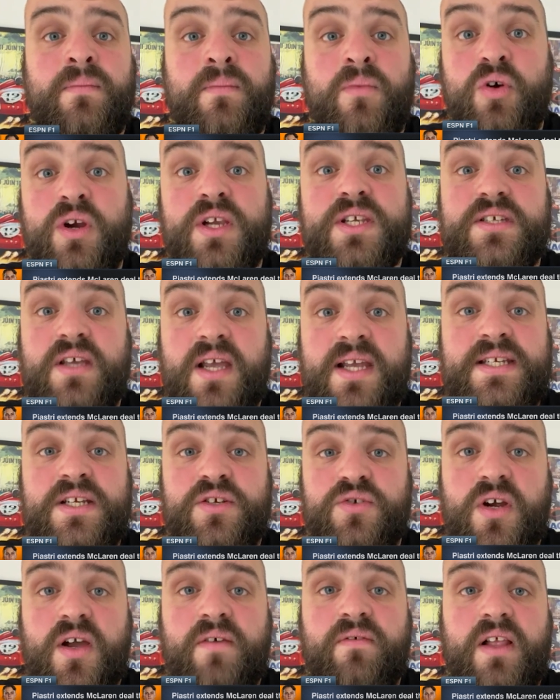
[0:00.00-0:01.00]
more exciting
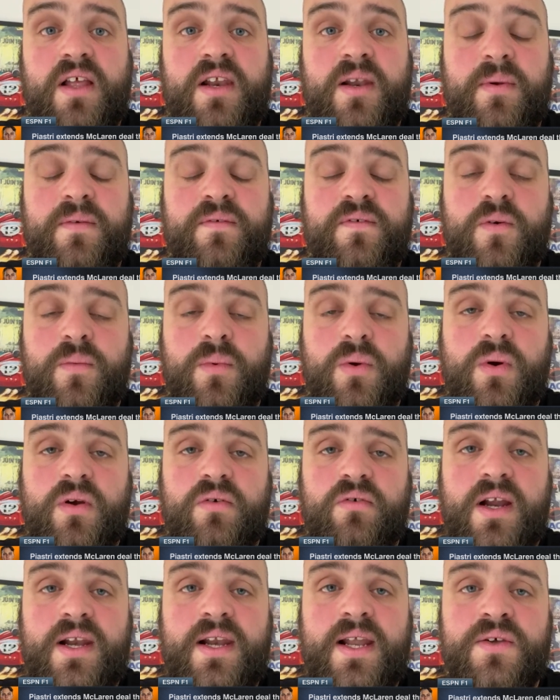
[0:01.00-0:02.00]
driver lineup in Formula One
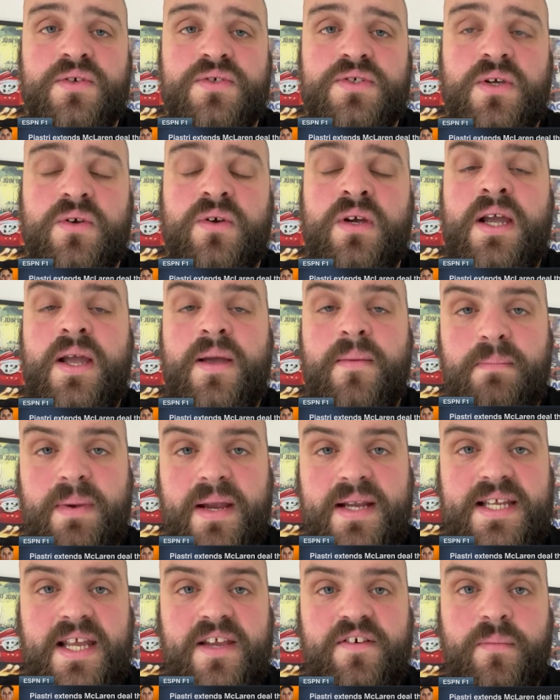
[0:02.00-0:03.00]
right now. So
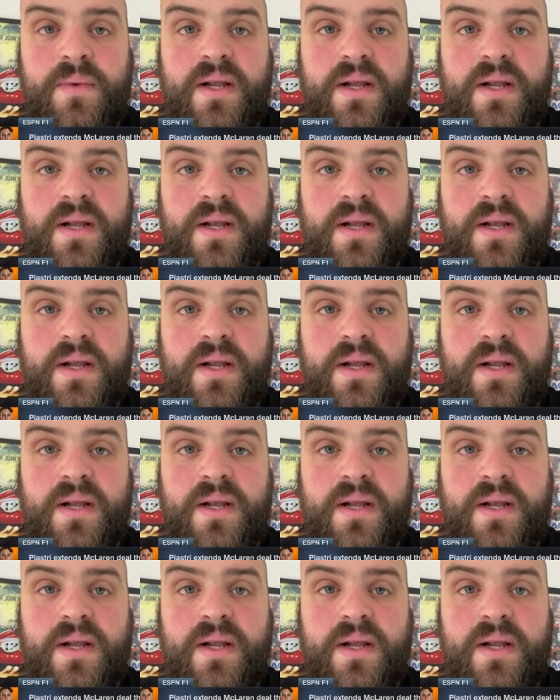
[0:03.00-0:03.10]
big day for